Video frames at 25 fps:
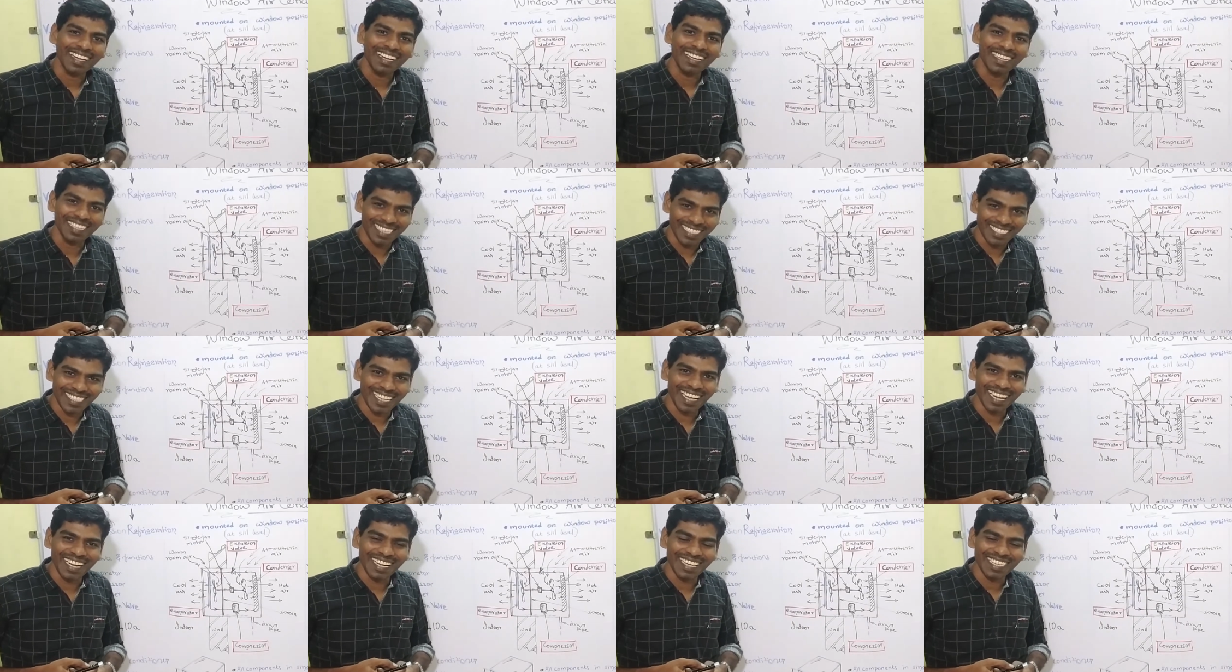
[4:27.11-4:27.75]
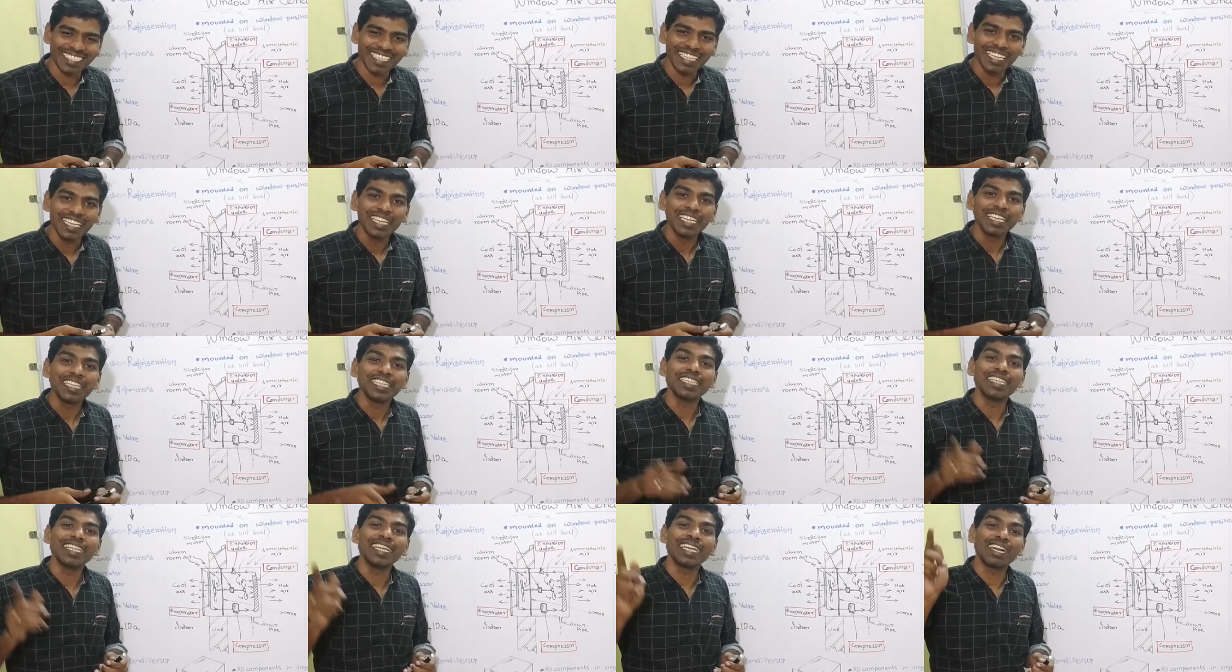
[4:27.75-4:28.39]
In the sense,
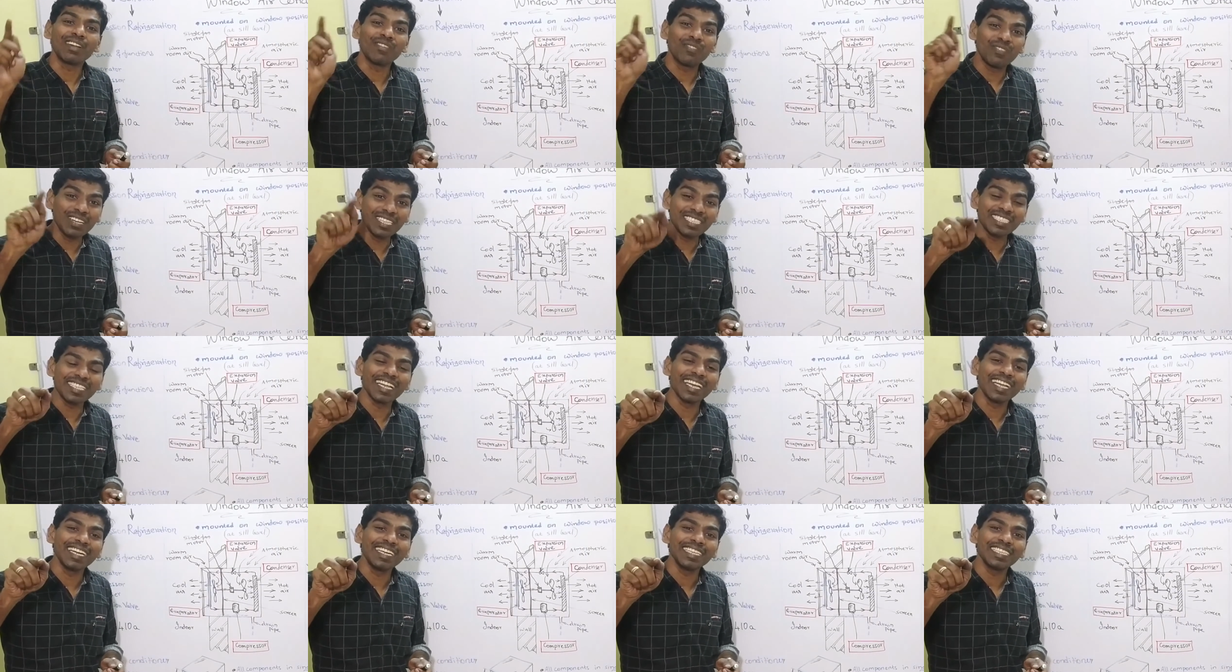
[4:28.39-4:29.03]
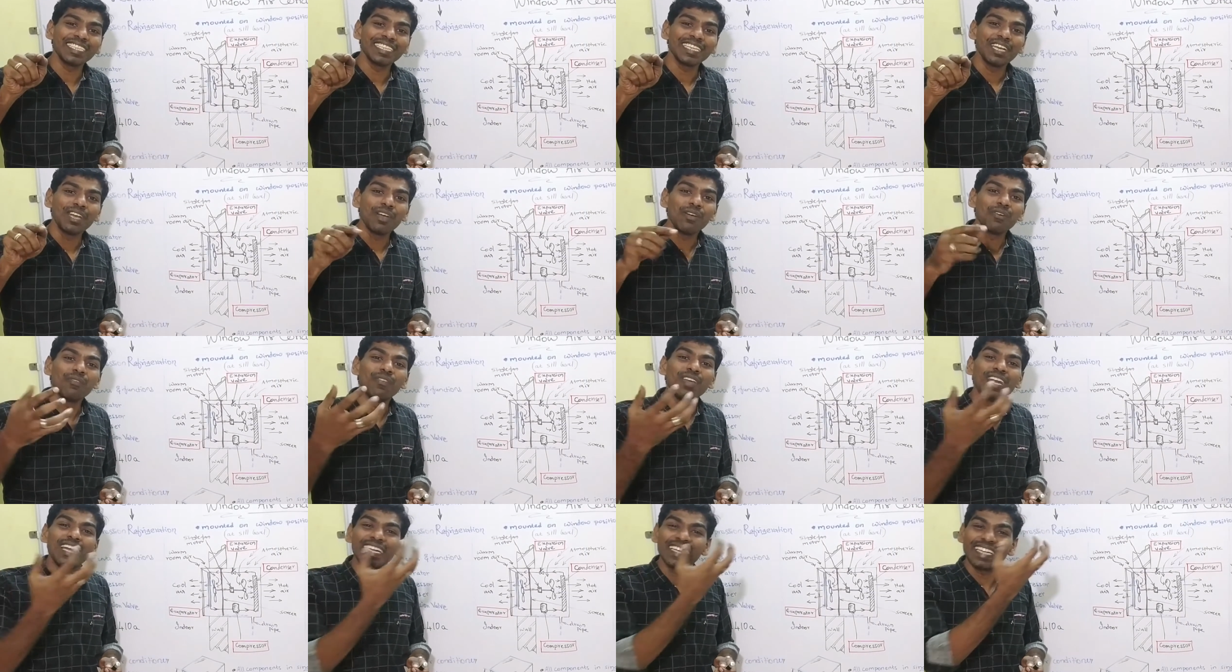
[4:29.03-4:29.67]
the refrigerant
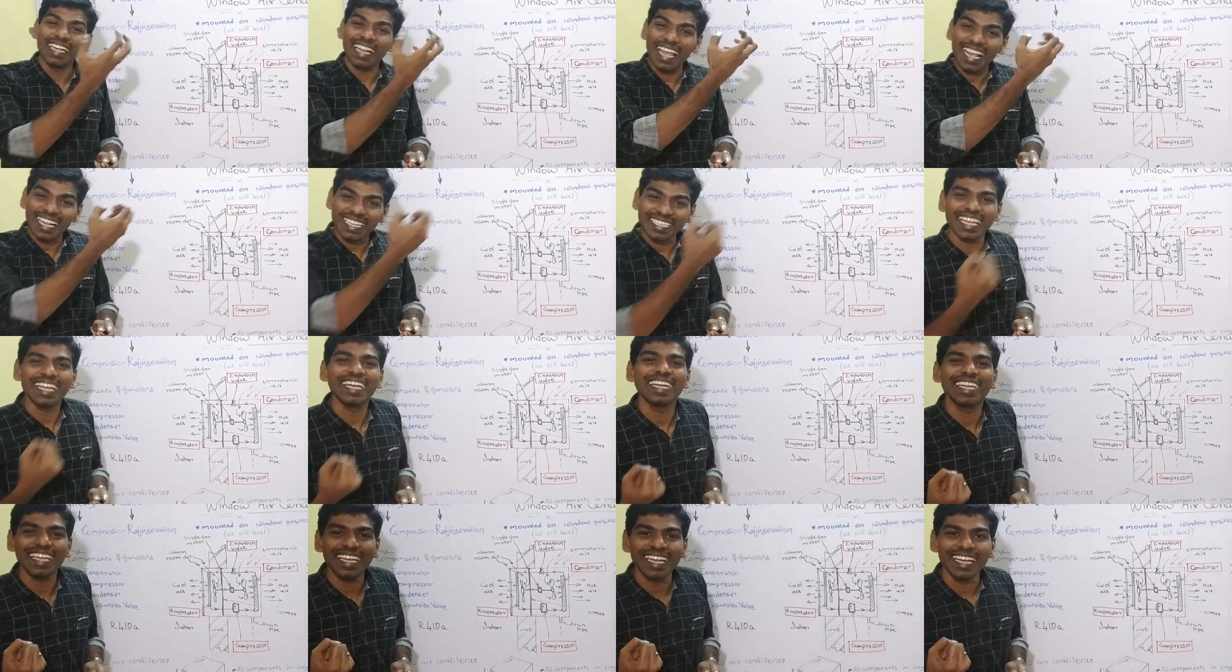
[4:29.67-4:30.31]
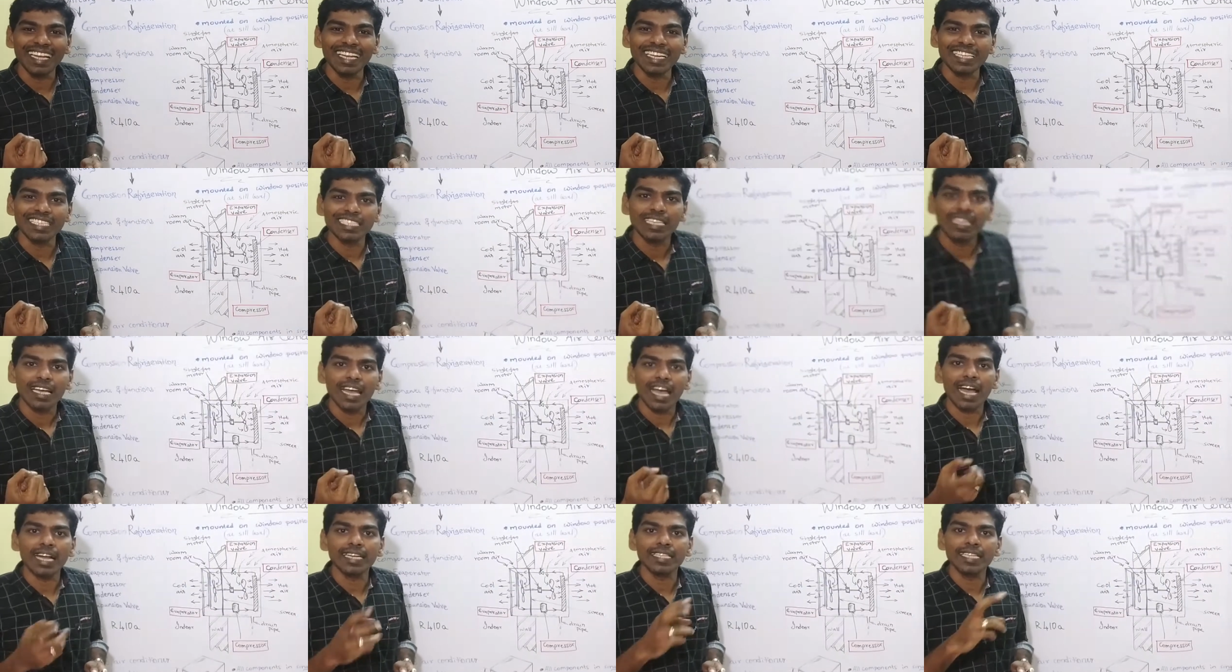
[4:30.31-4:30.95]
will take the heat
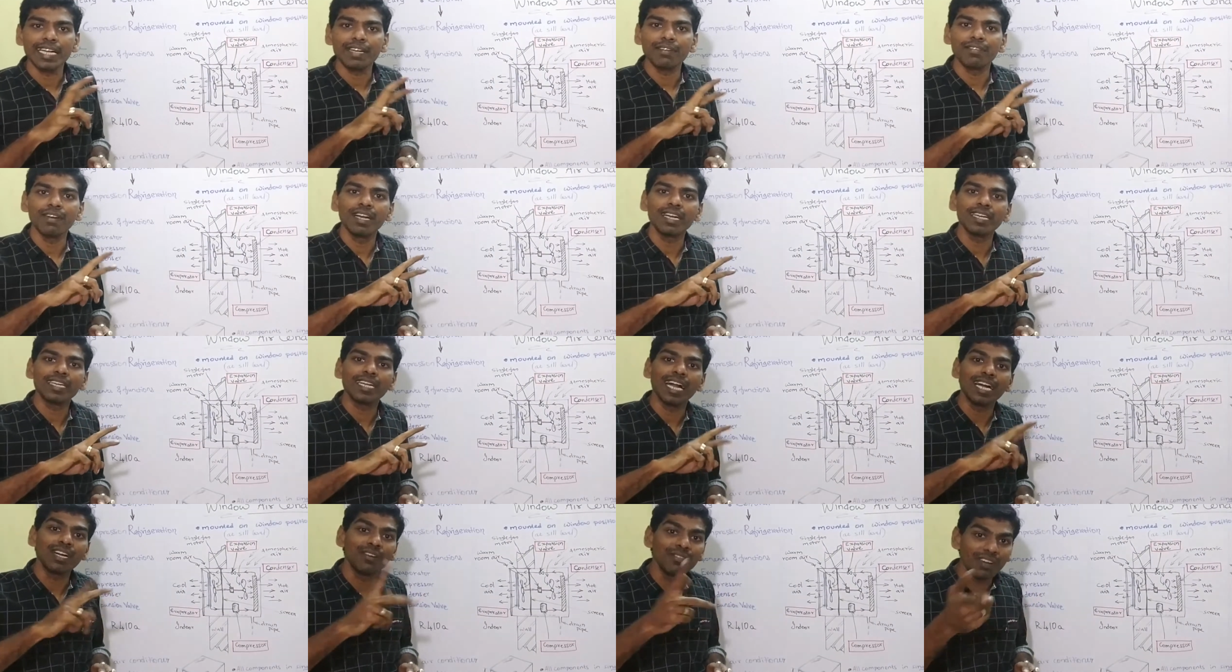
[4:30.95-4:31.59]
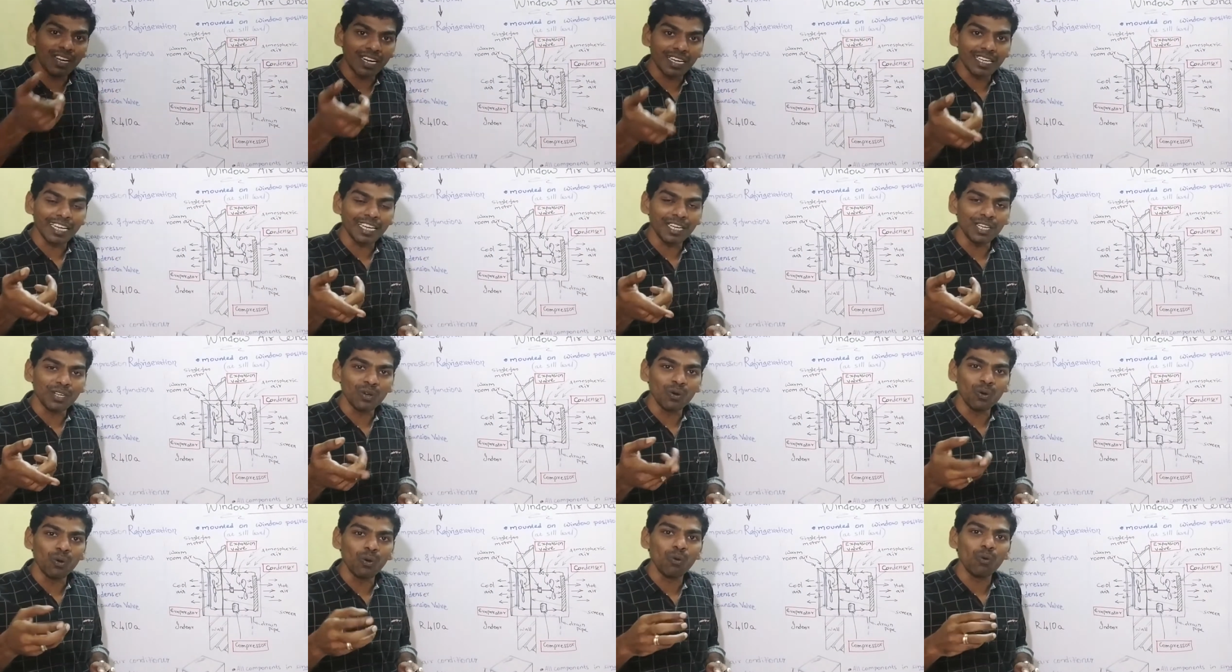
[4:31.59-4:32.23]
and that will convert
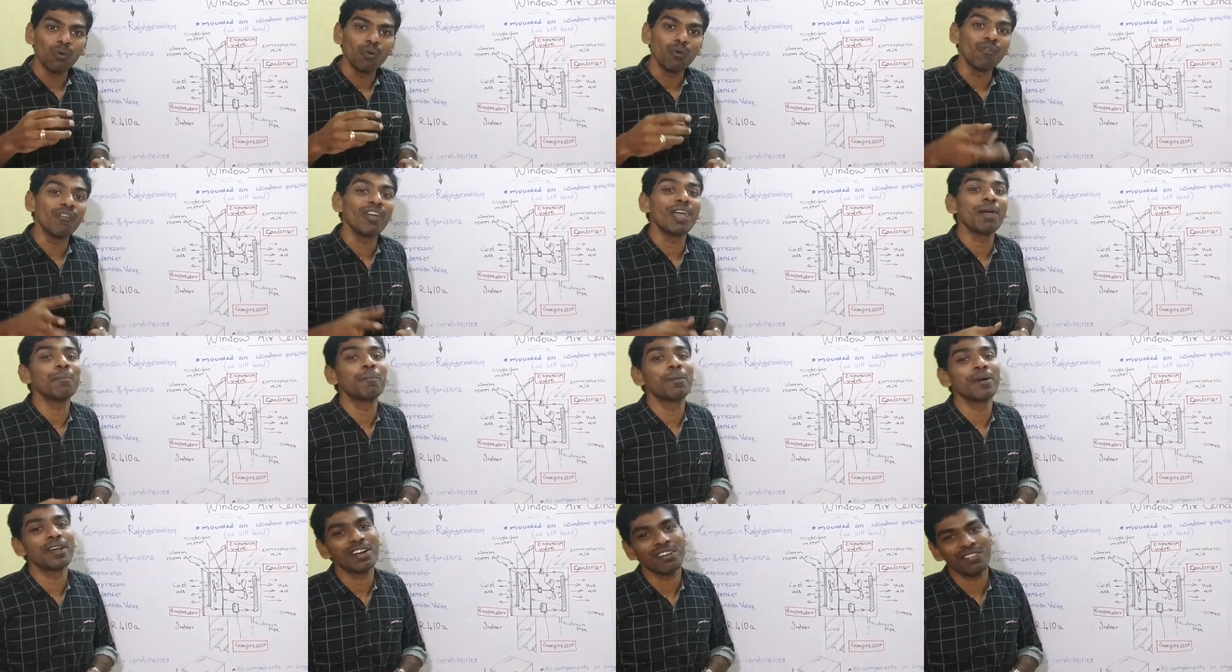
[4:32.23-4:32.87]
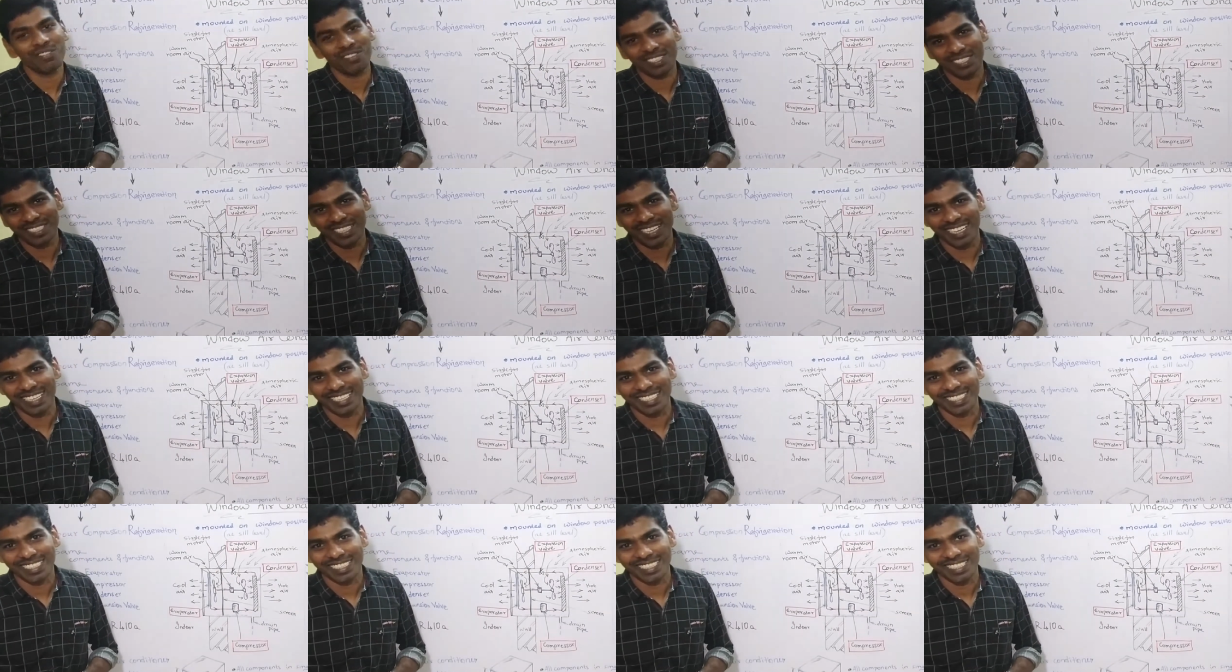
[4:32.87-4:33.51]
into vapor
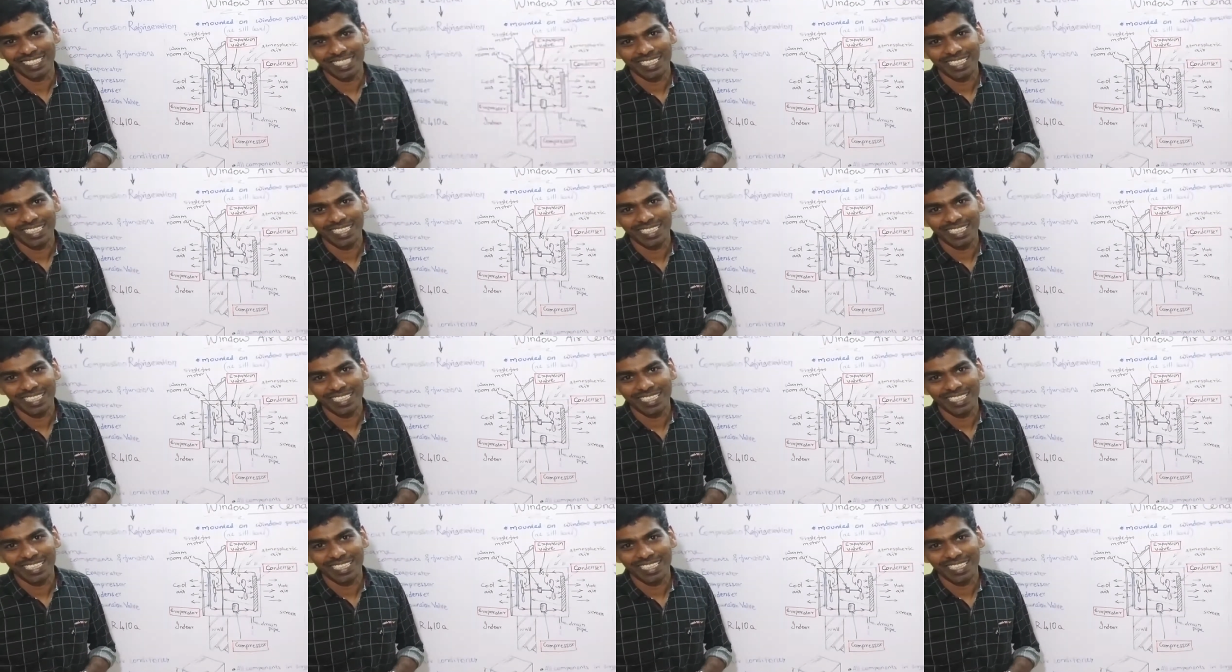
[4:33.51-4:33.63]
refrigerant.